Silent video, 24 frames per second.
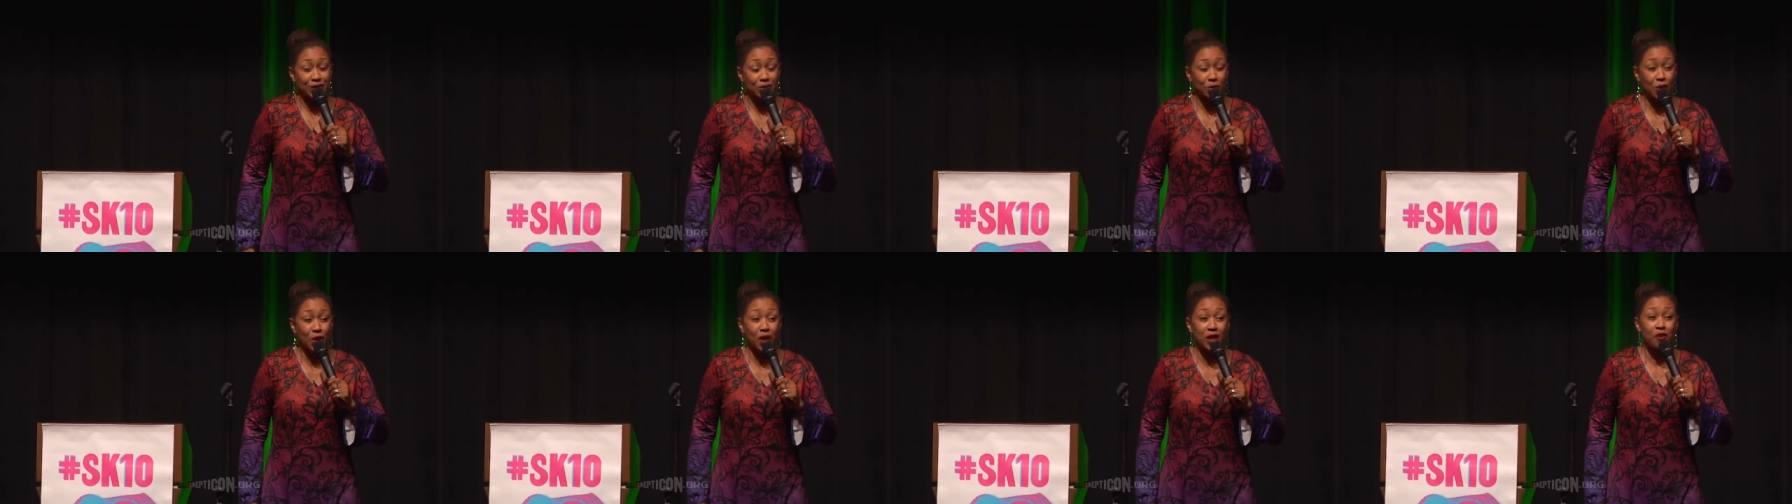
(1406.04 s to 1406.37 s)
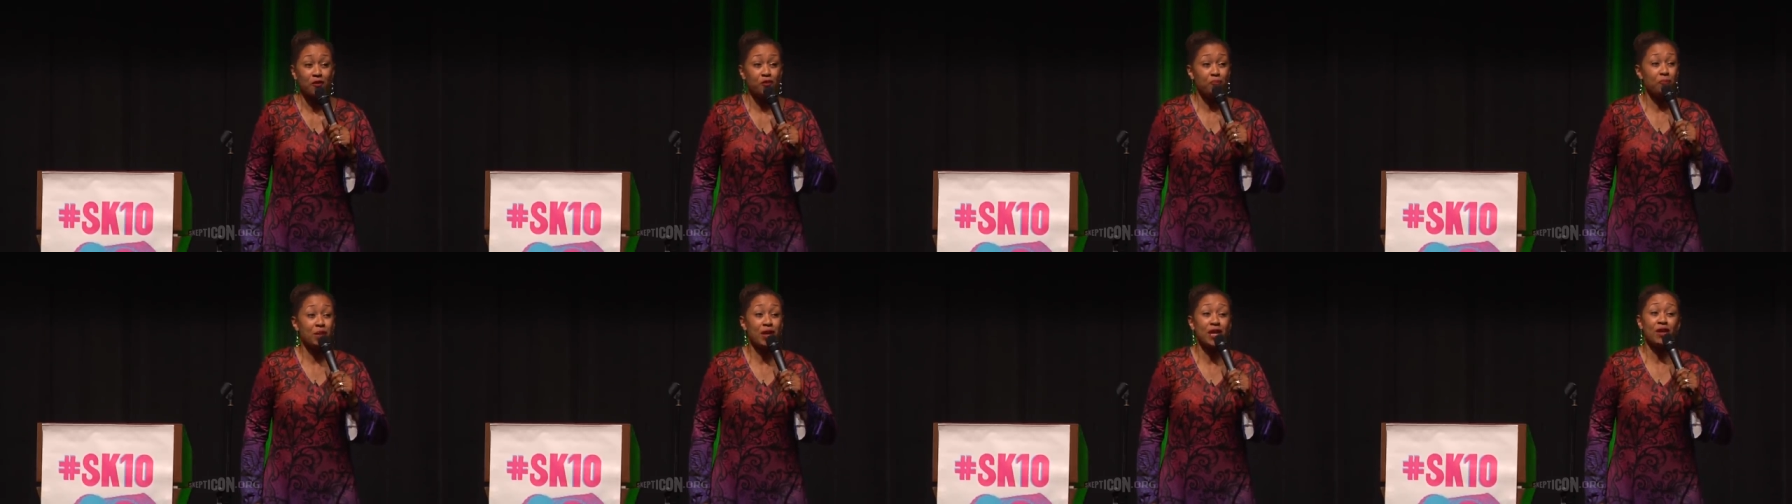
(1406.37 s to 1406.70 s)
what
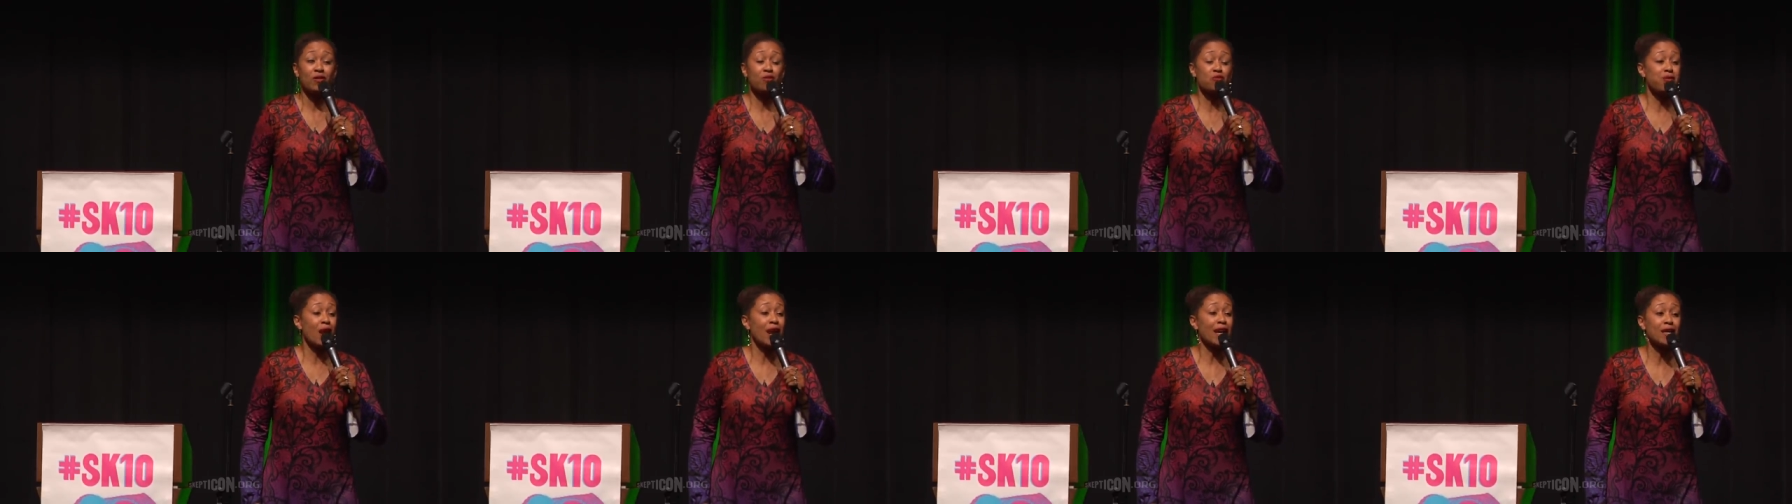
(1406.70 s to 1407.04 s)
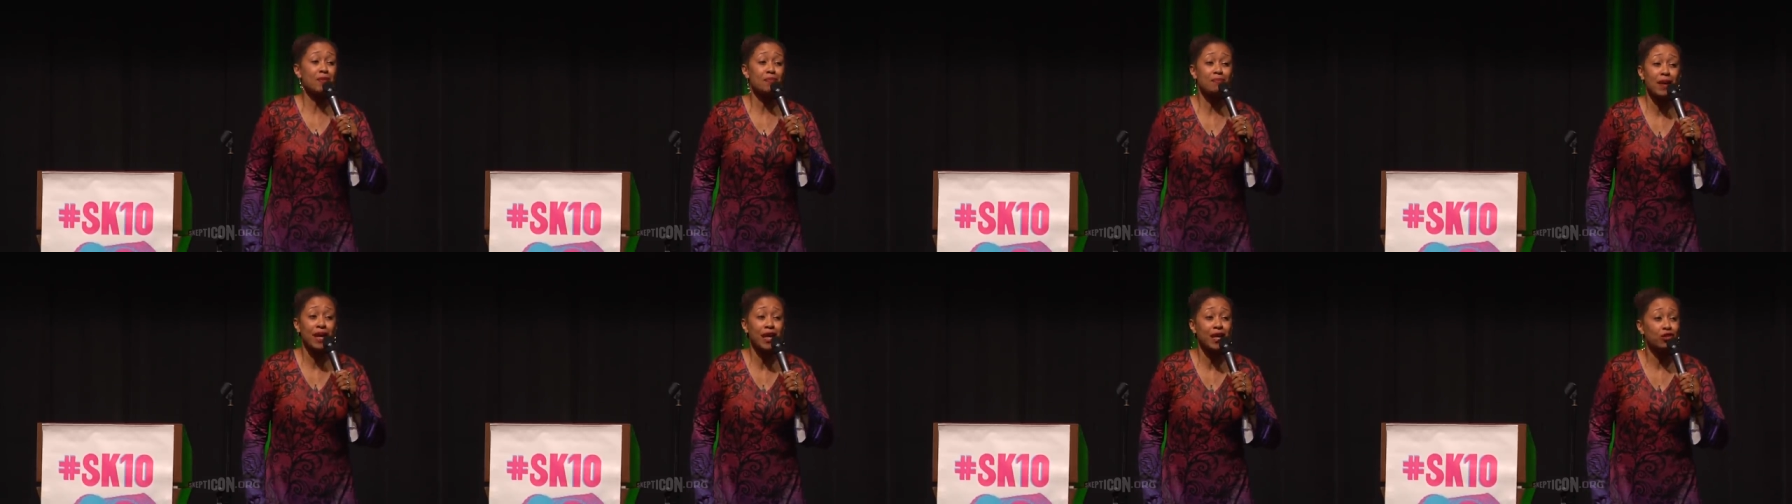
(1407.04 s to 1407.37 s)
if being
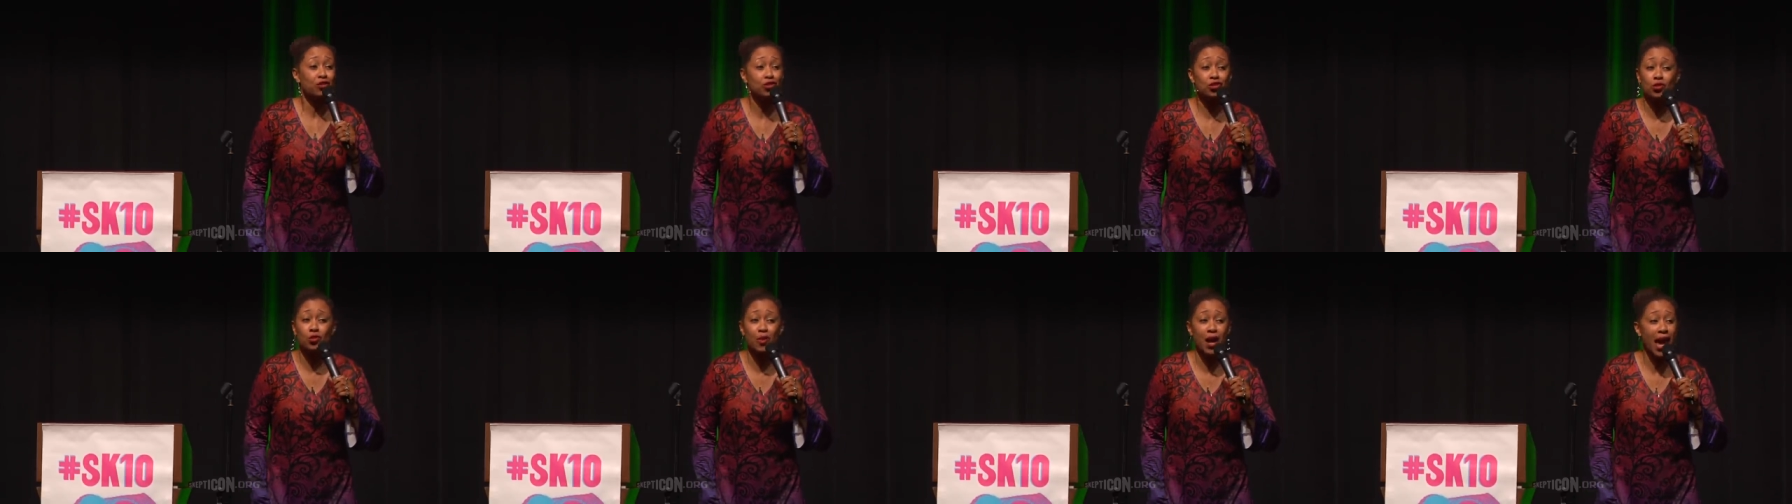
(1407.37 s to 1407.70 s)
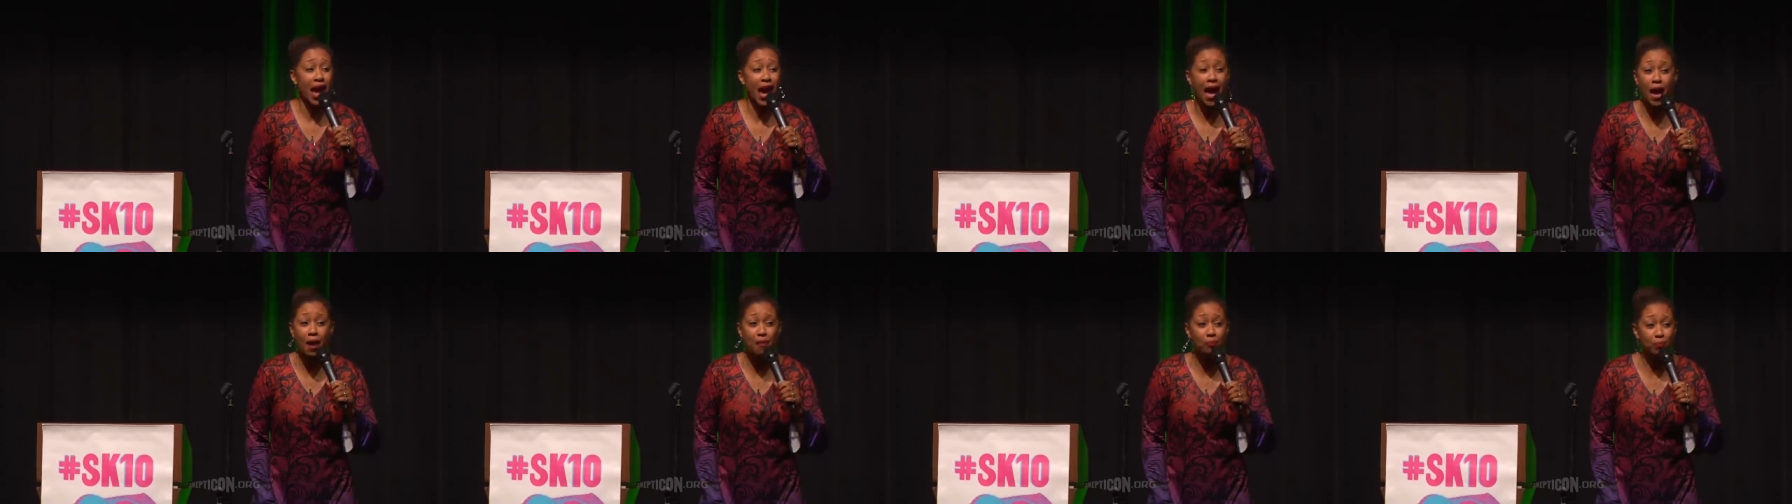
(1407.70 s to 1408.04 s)
right makes you
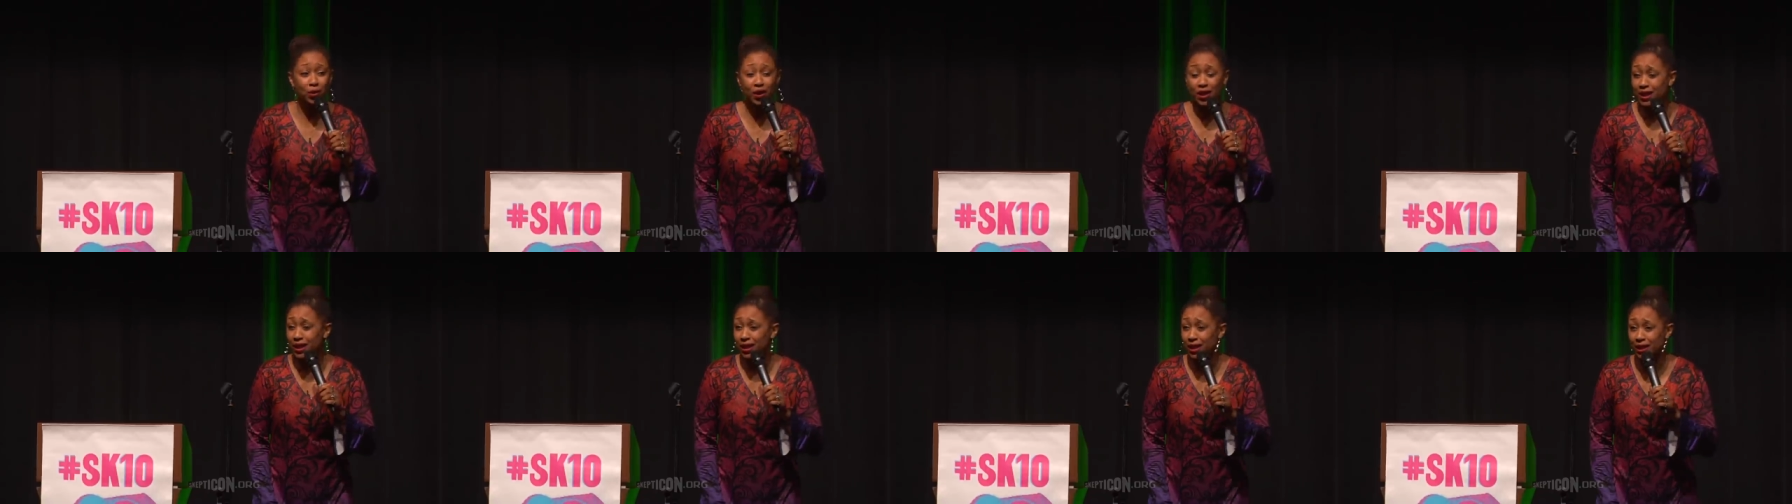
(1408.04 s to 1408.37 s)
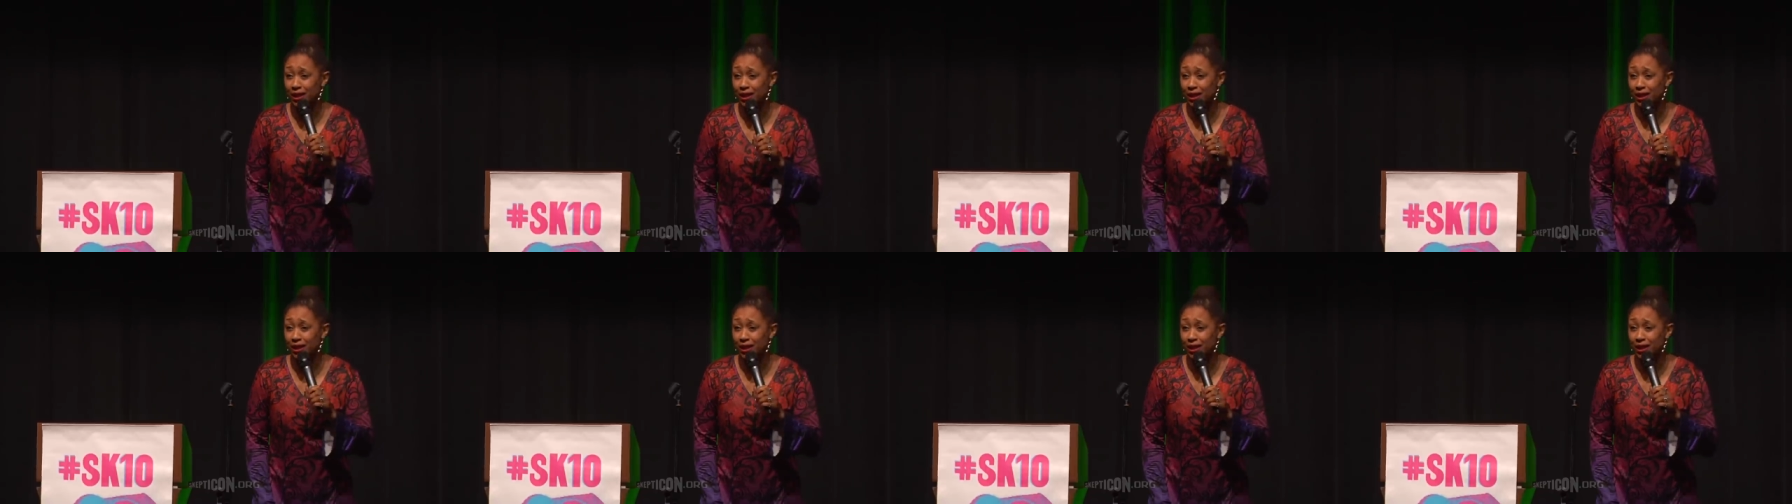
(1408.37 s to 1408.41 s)
happy? but